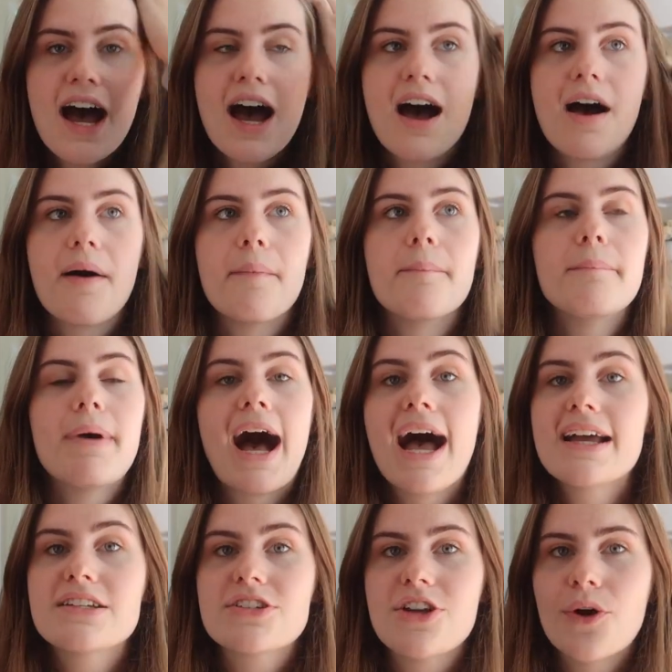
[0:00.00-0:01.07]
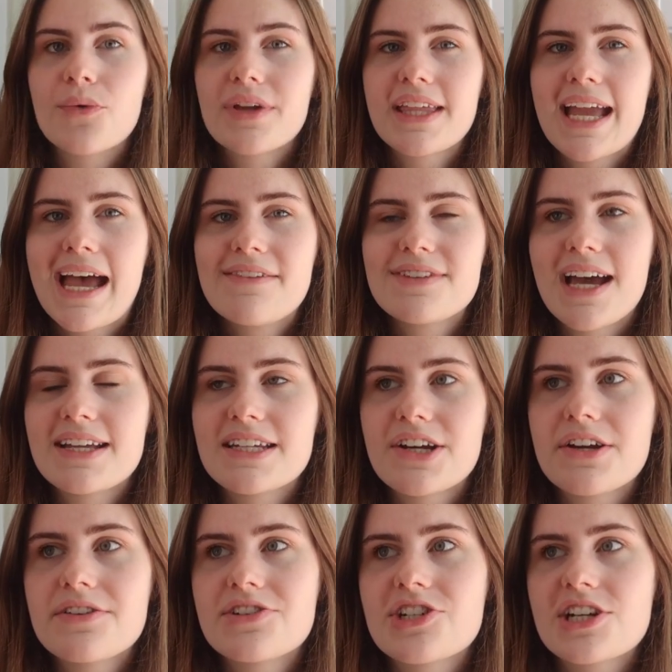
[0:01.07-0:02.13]
Um, I don't really have
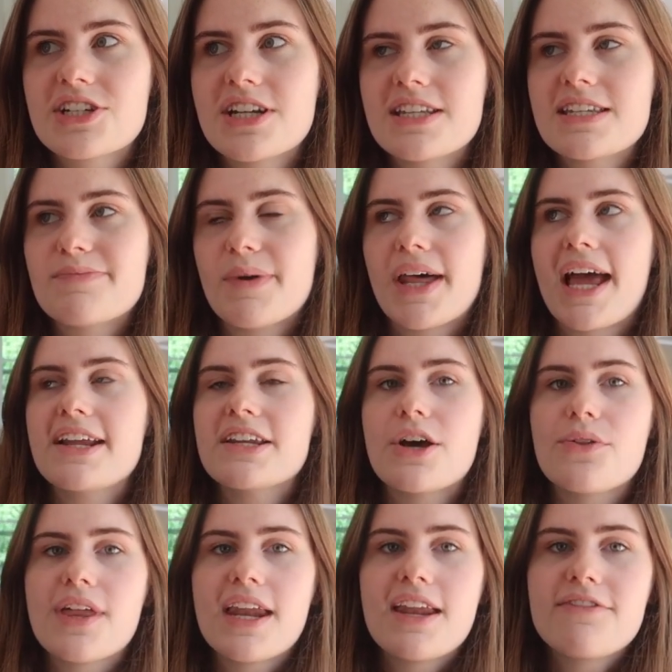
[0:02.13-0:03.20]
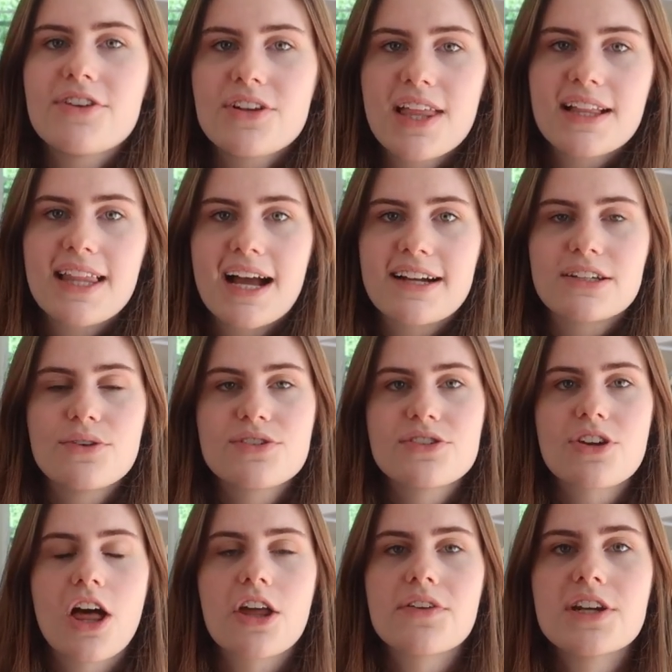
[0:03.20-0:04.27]
dietary restrictions, but I know that if you're like lactose
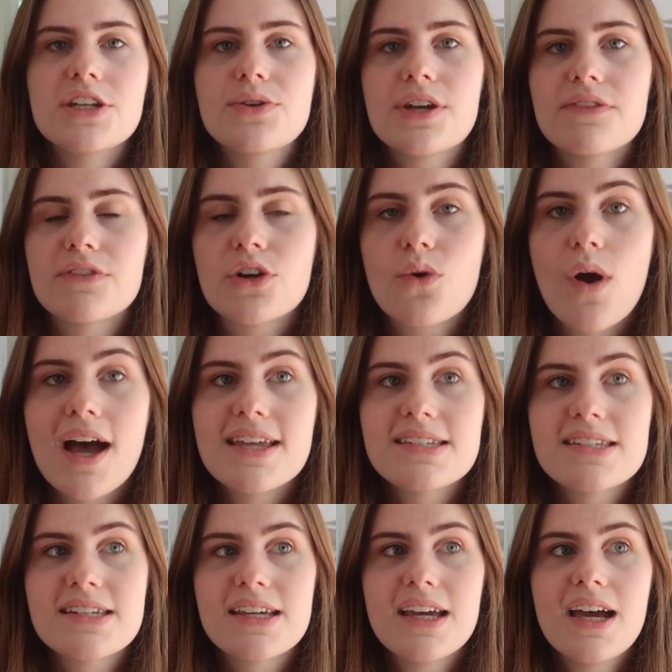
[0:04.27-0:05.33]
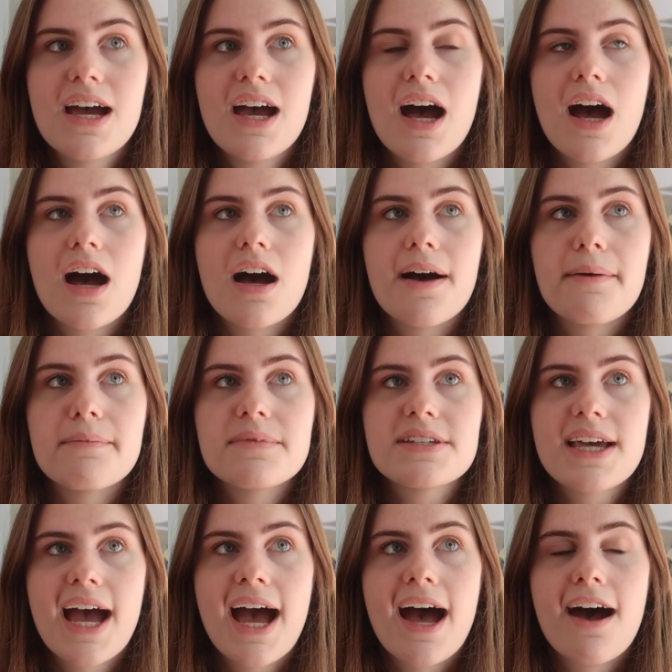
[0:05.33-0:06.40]
intolerant, you can request um,
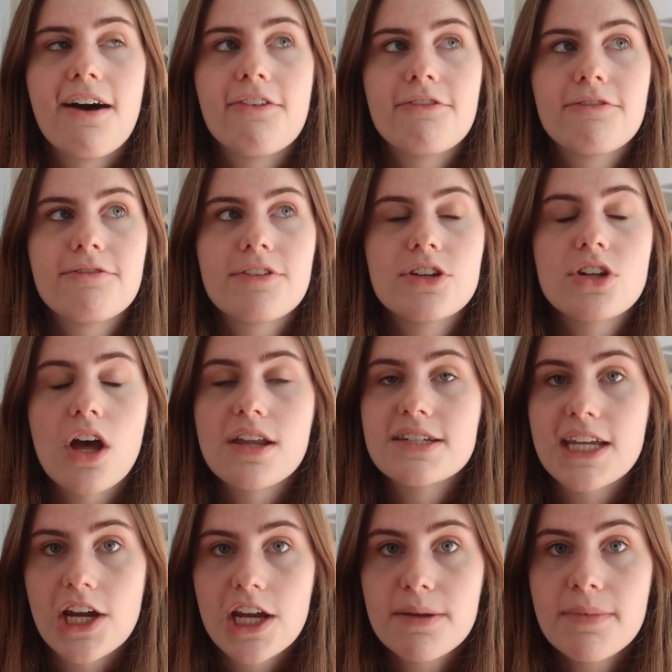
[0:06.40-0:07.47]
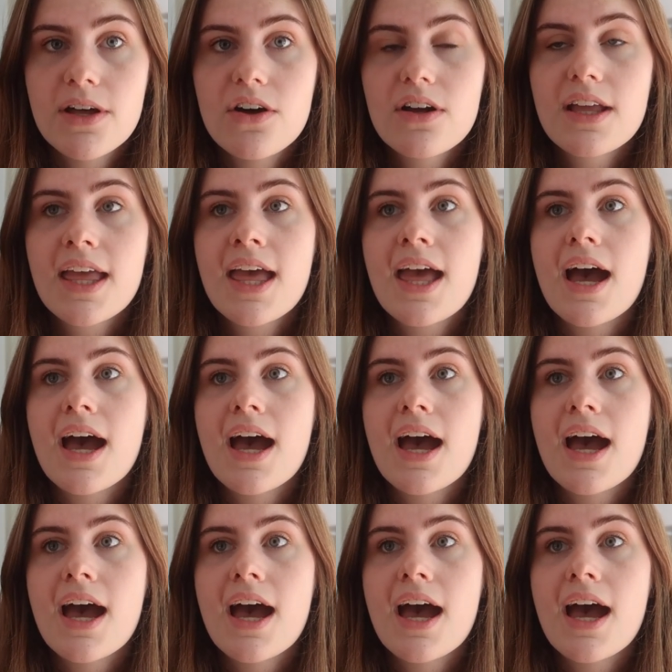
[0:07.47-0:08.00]
to have non-dairy milk.